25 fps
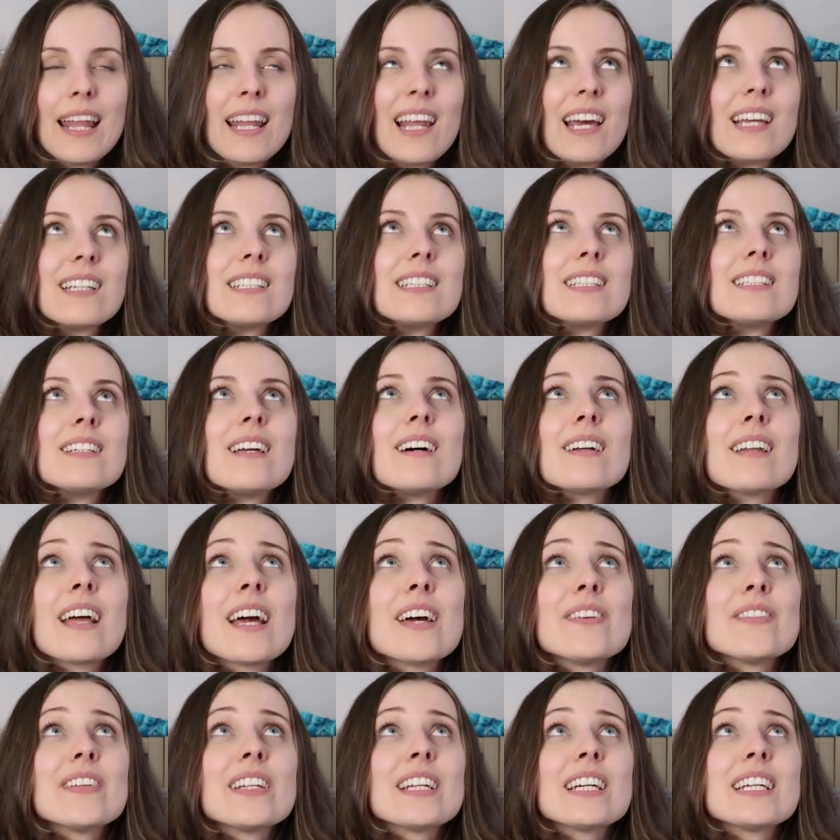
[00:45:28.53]
and I did not
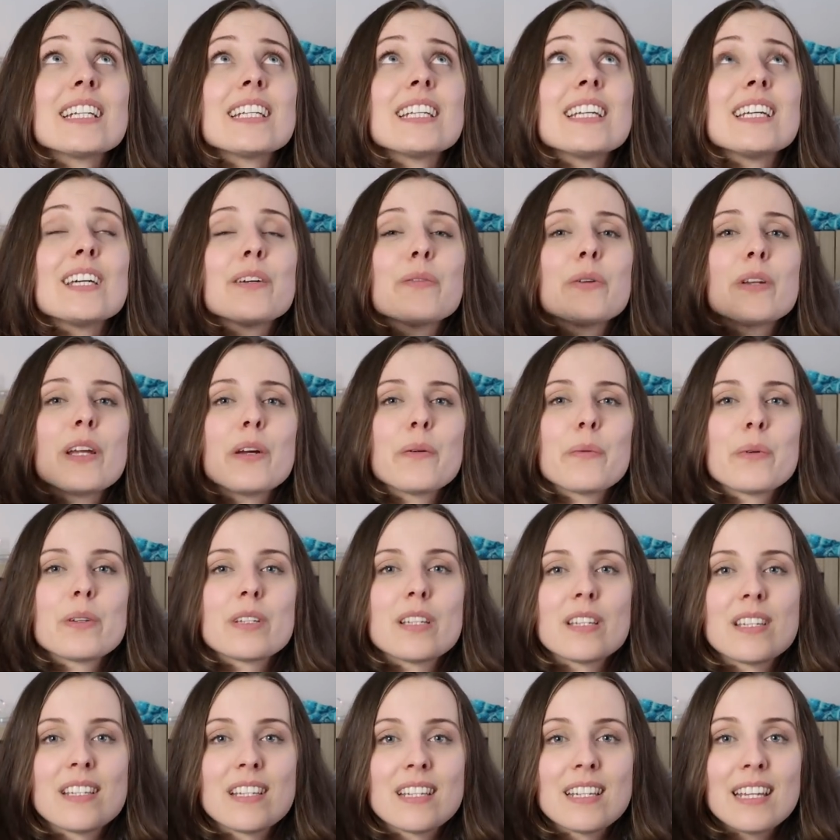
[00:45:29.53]
have an idea what I
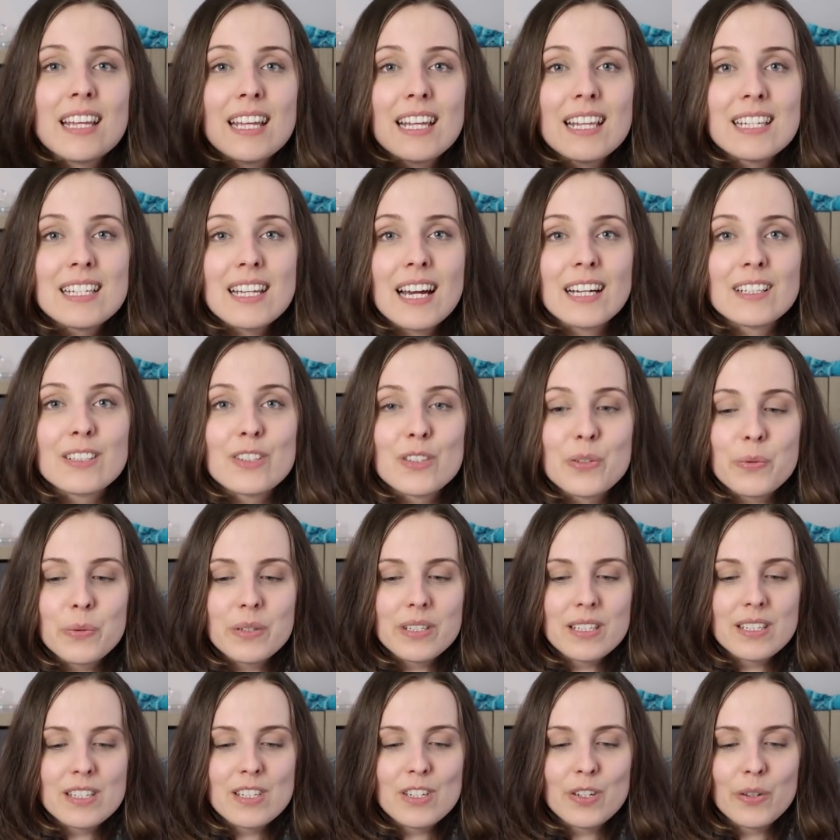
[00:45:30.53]
wanted to knit I just
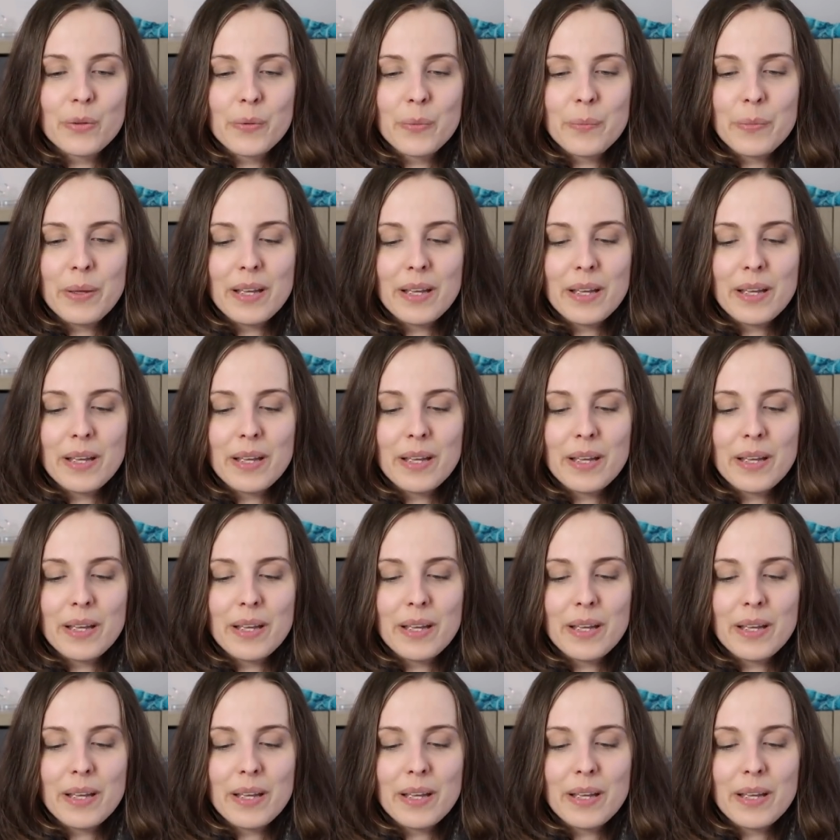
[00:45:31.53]
wanted to